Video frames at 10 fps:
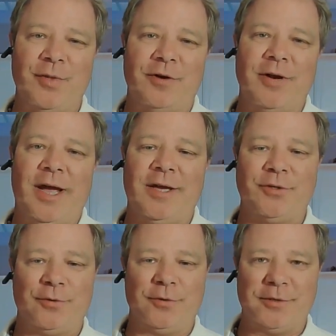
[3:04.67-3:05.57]

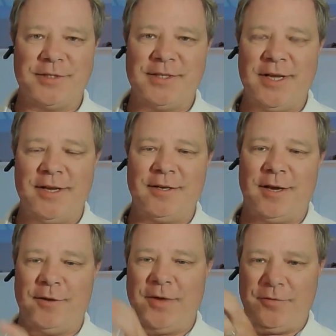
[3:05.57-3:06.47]
natural state
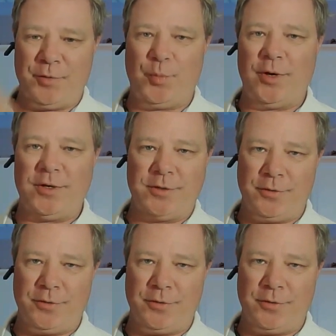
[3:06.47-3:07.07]
of having pressure